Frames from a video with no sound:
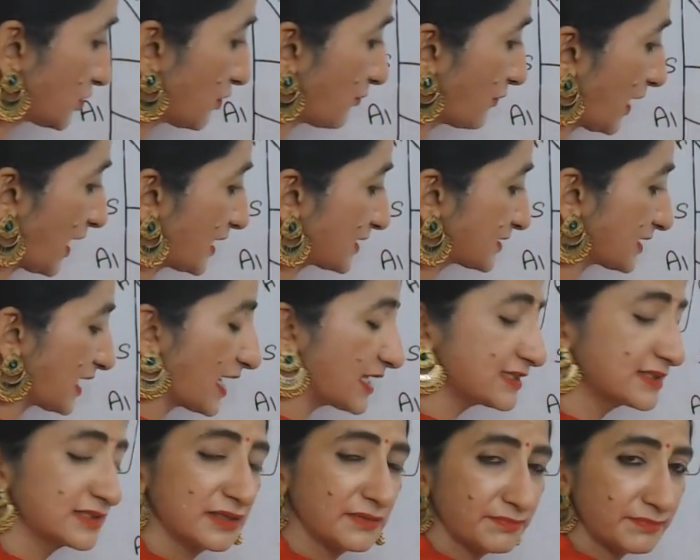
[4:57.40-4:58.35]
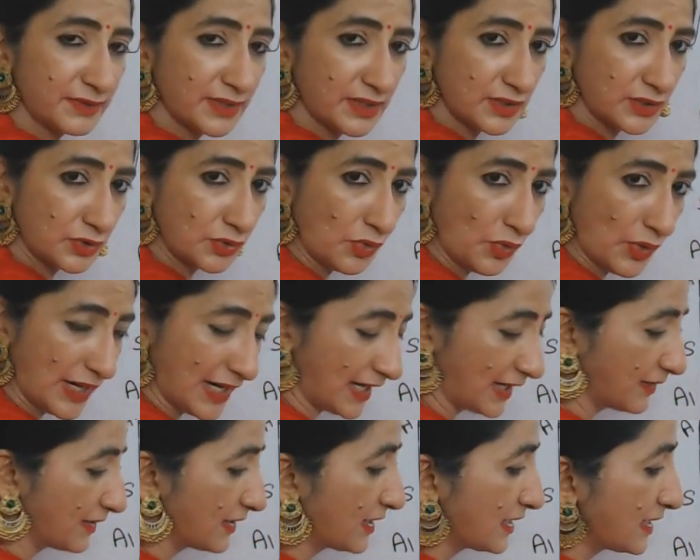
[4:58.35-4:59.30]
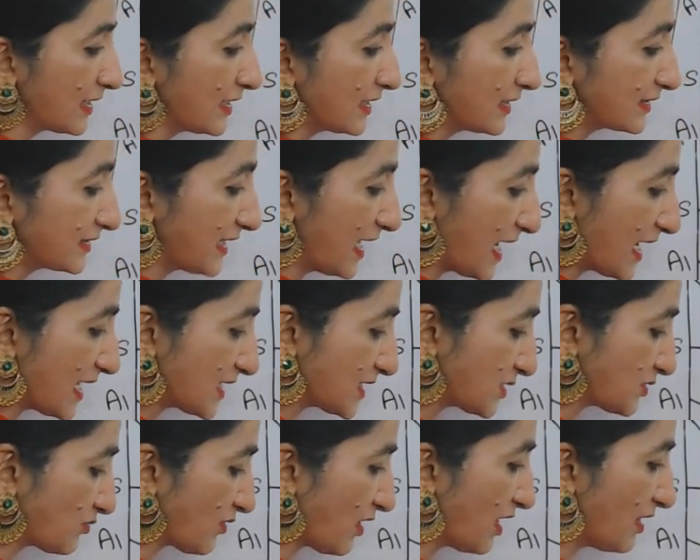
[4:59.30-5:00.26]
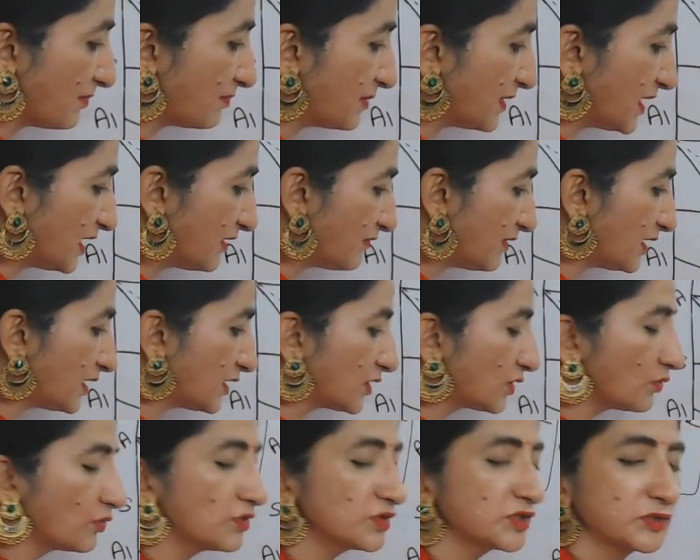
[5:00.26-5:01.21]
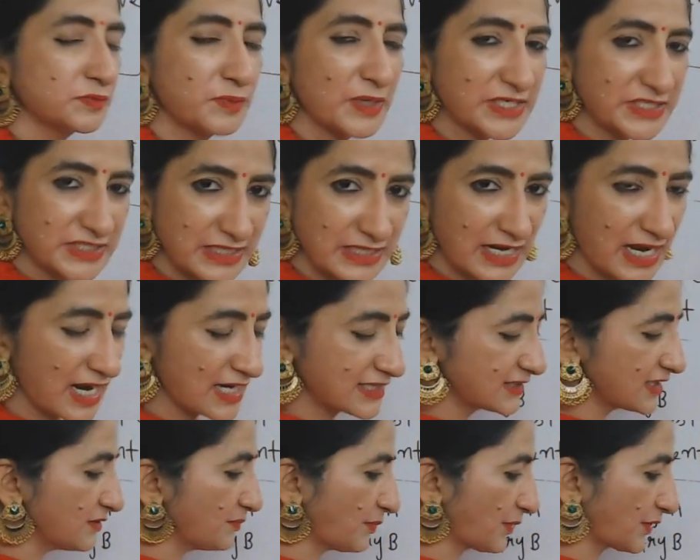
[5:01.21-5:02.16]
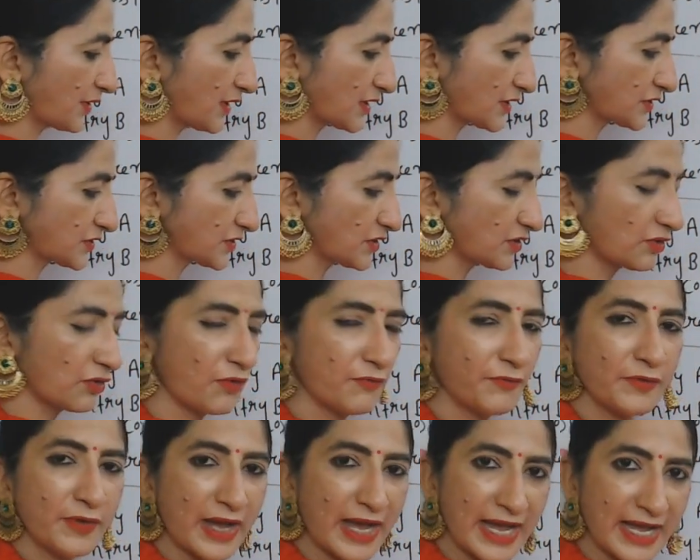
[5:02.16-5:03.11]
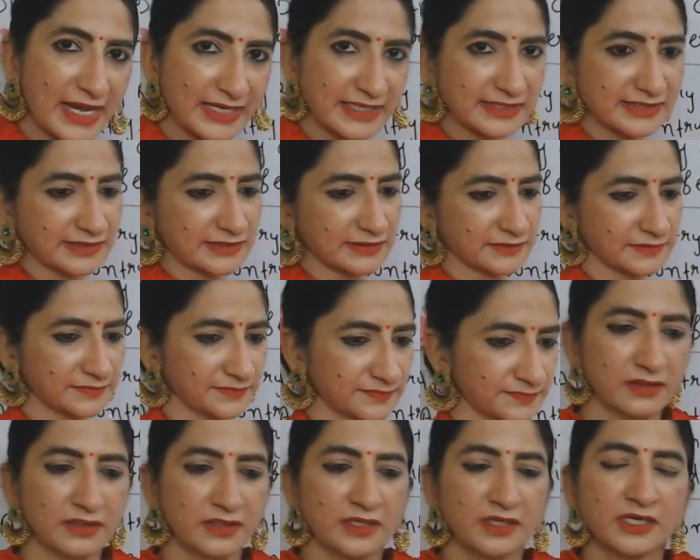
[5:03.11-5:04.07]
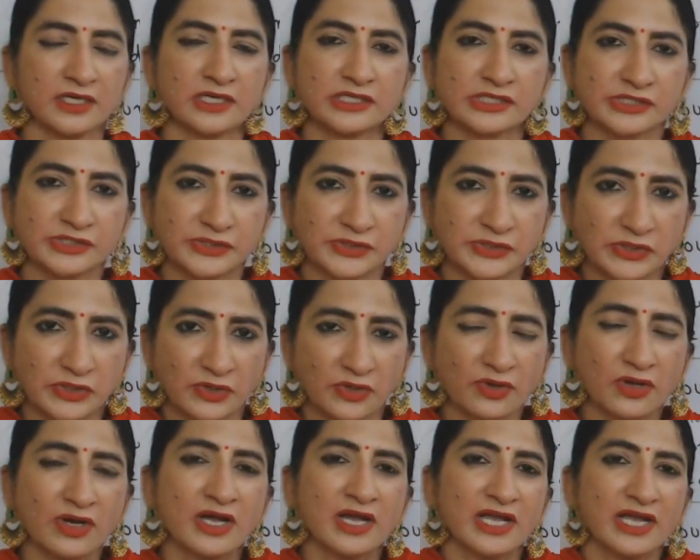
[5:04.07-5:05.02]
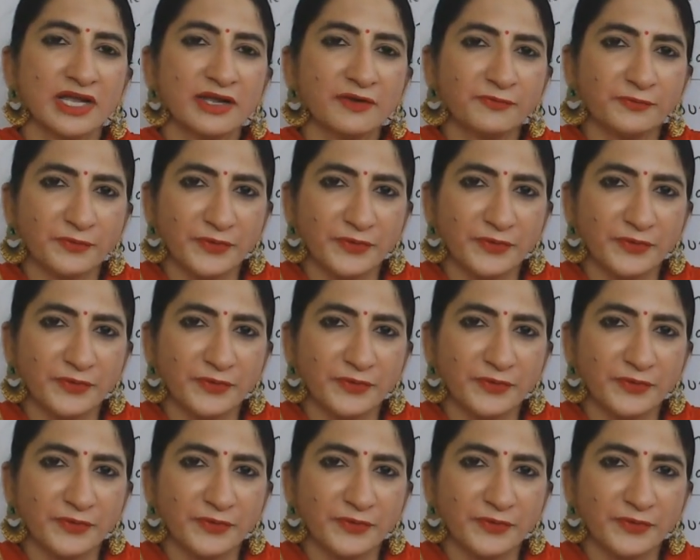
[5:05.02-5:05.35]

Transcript: of X as compared to A. That's why B will do specialize in production of X. So if